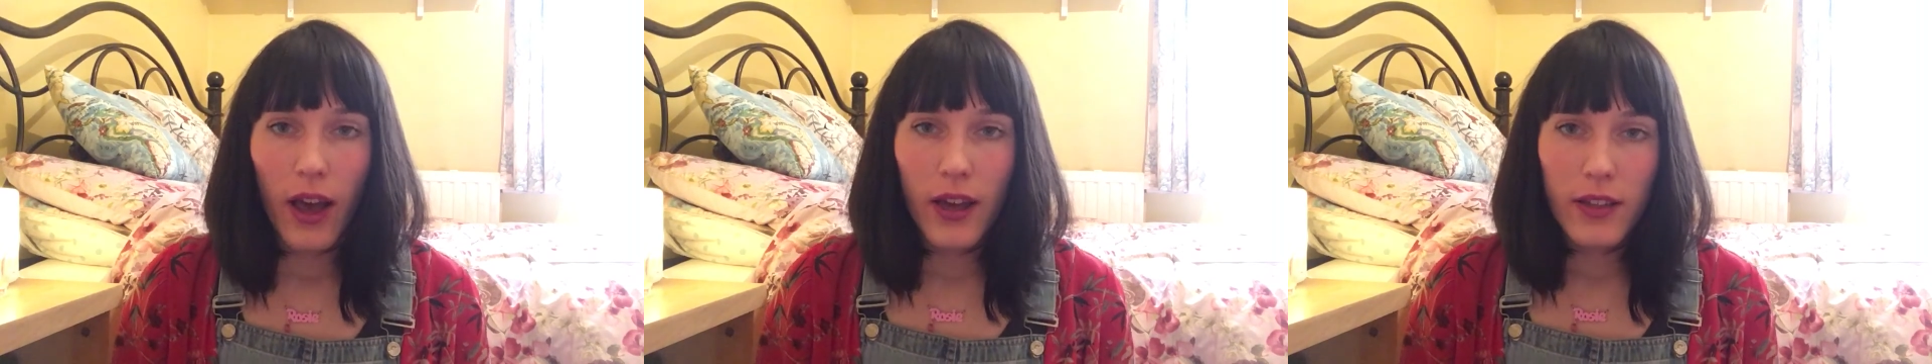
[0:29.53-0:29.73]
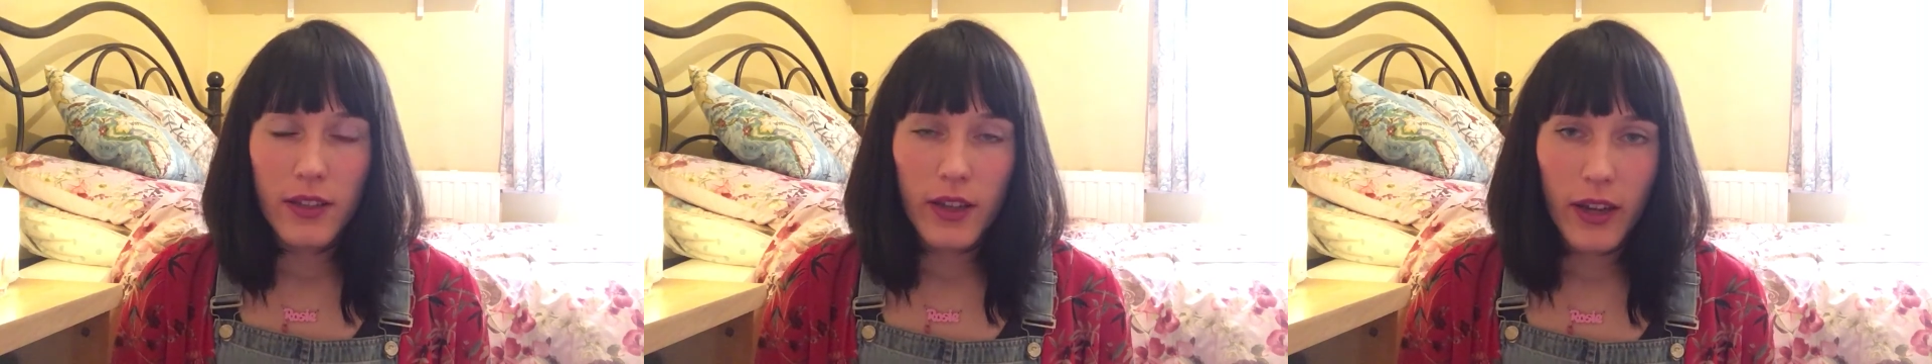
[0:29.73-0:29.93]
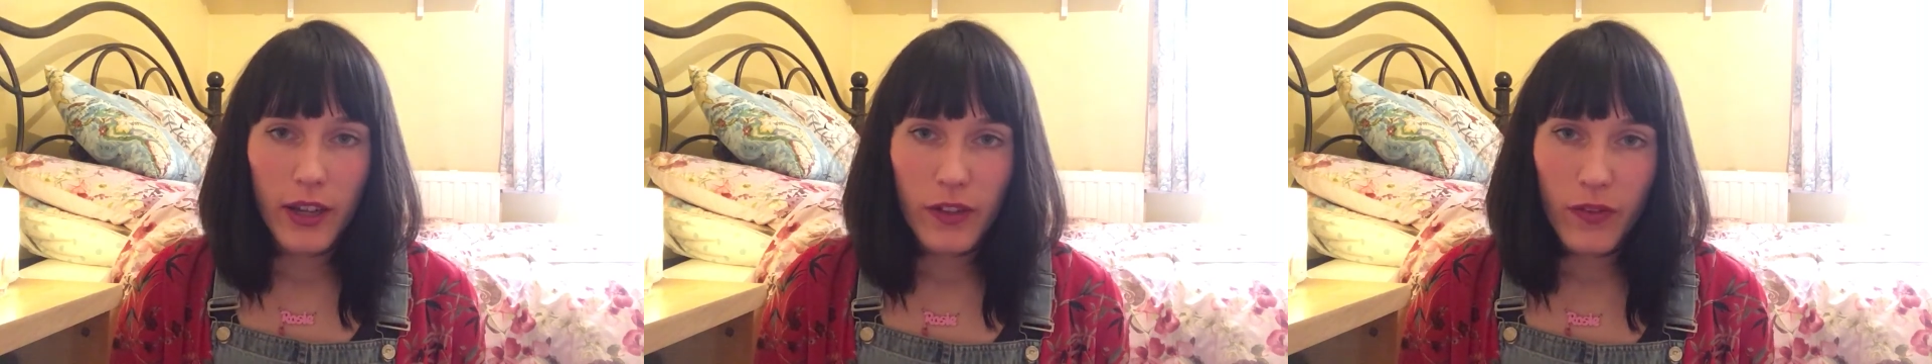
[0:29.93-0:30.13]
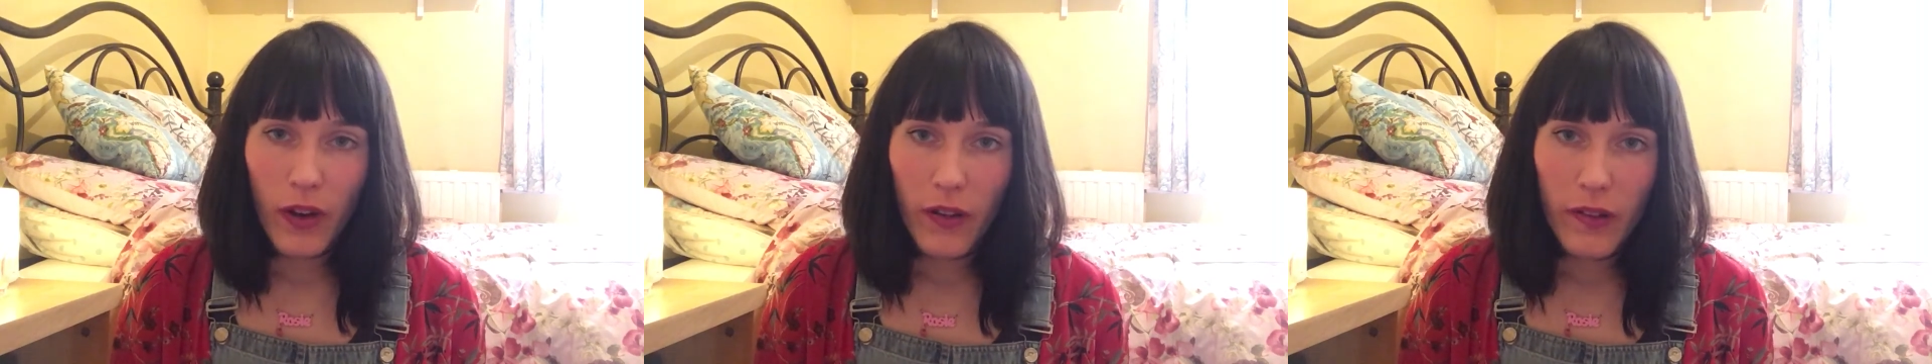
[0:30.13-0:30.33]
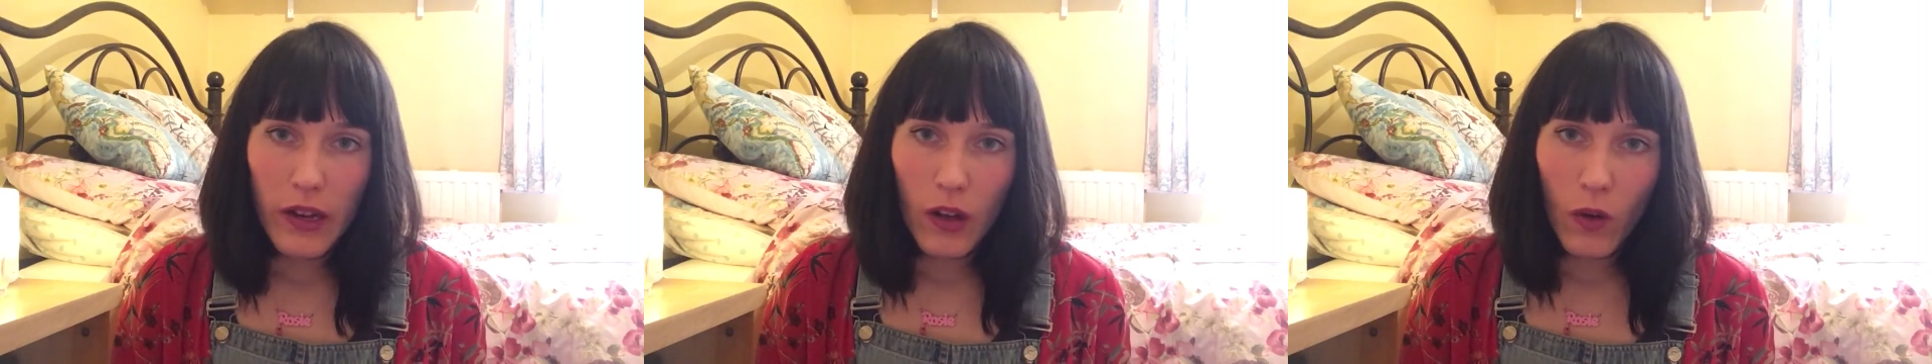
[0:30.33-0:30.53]
And I had a
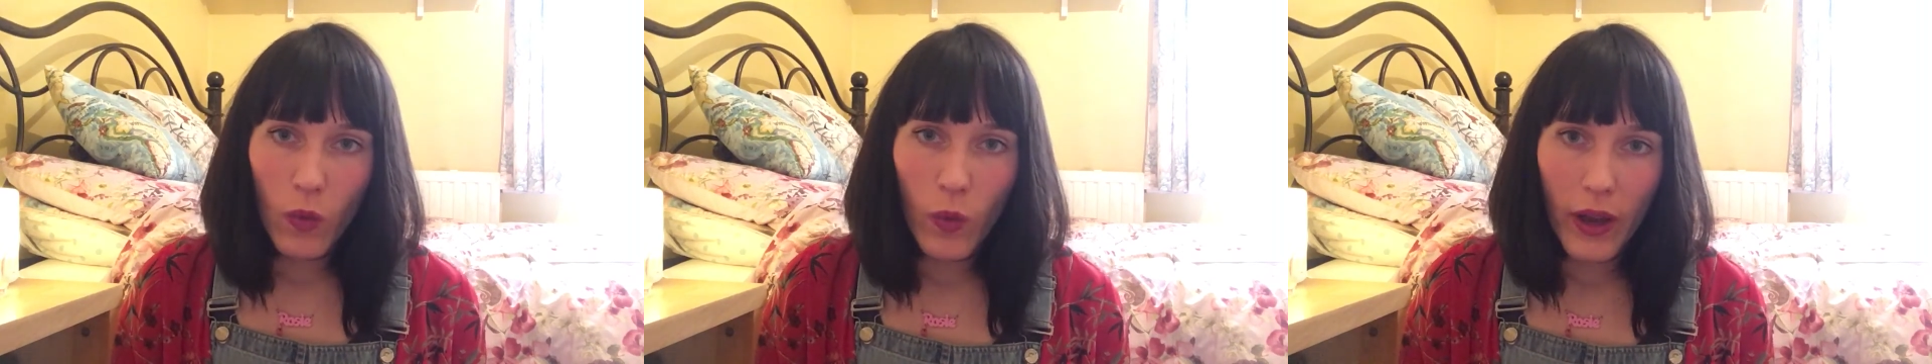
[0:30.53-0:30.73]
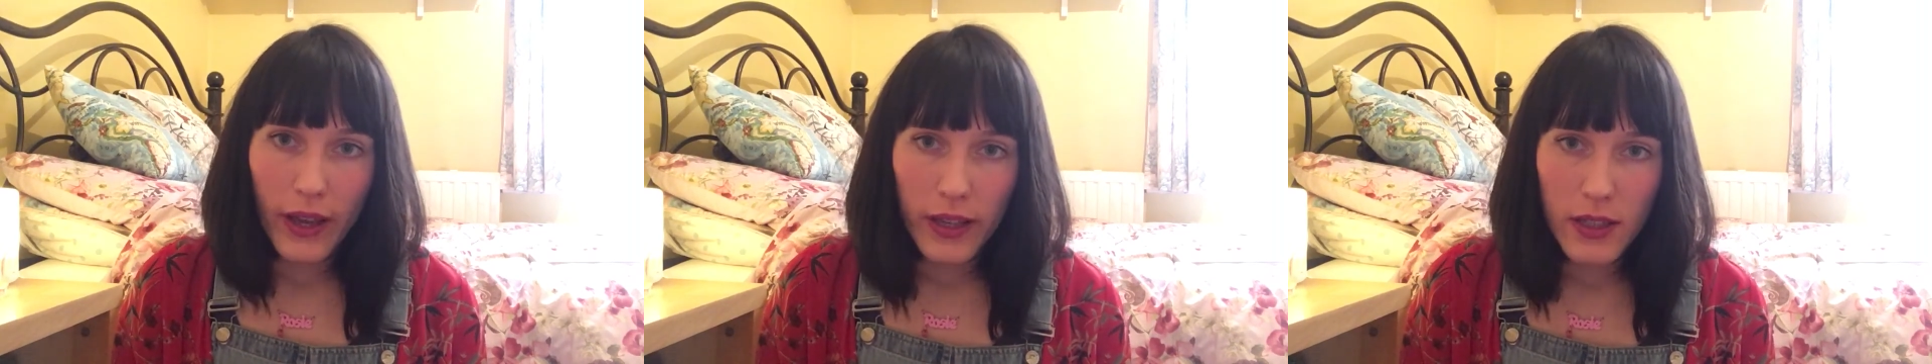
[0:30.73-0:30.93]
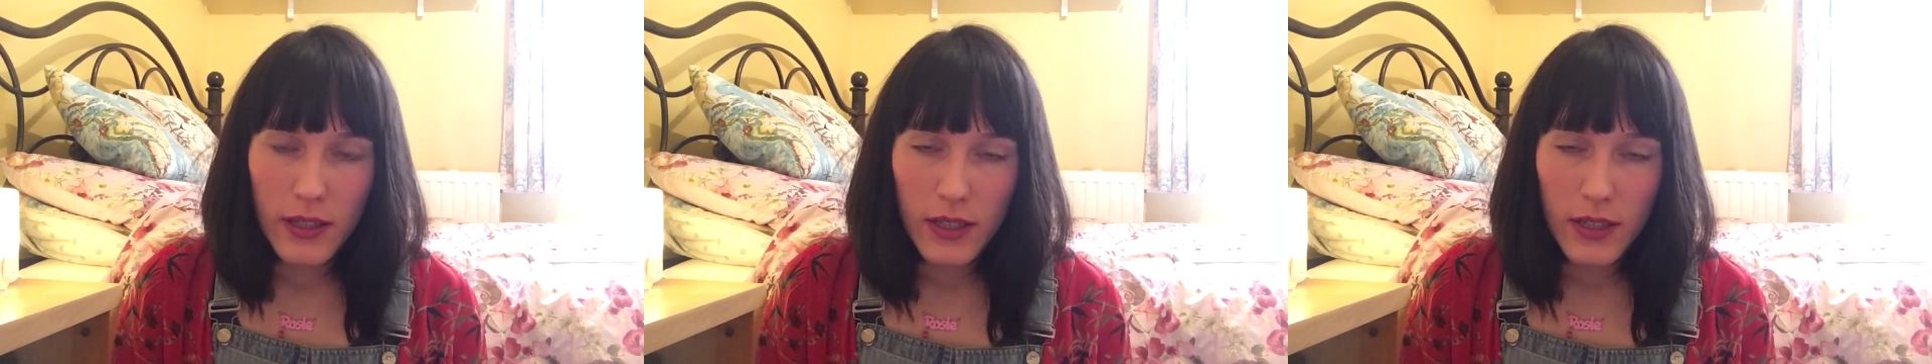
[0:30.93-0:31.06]
very long wait,